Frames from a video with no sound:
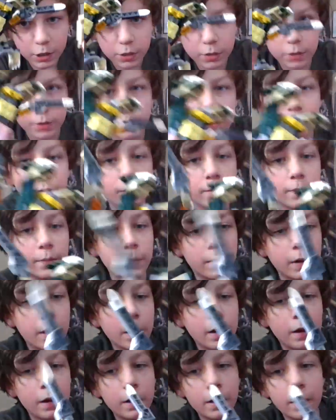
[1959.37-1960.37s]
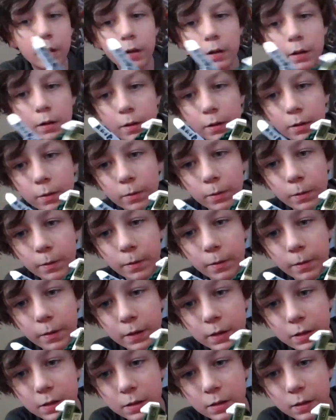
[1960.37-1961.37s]
them with
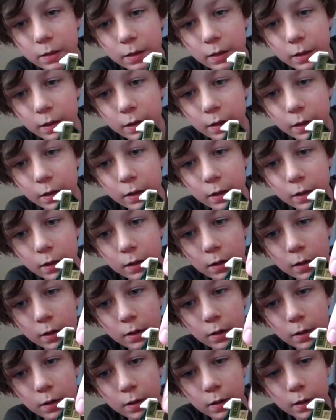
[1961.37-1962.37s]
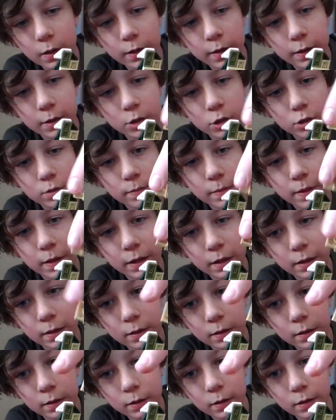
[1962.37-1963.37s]
this thing. And just make
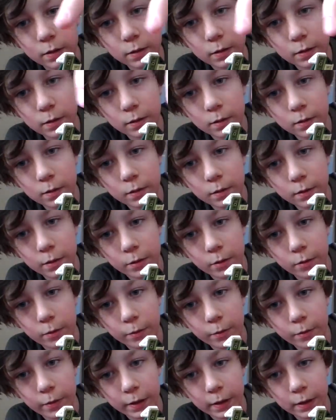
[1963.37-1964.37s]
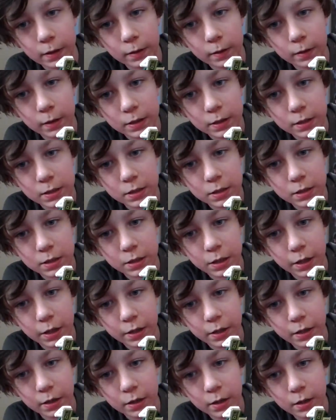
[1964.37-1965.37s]
little, like this
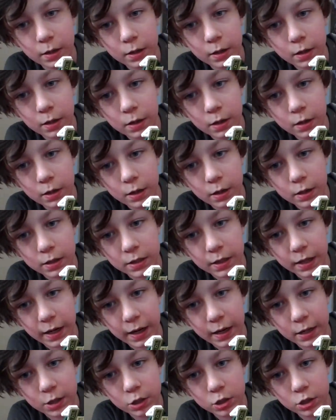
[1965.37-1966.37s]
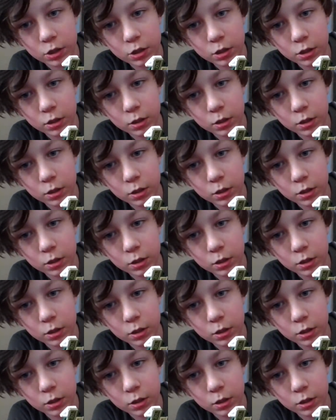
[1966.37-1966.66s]
stud attach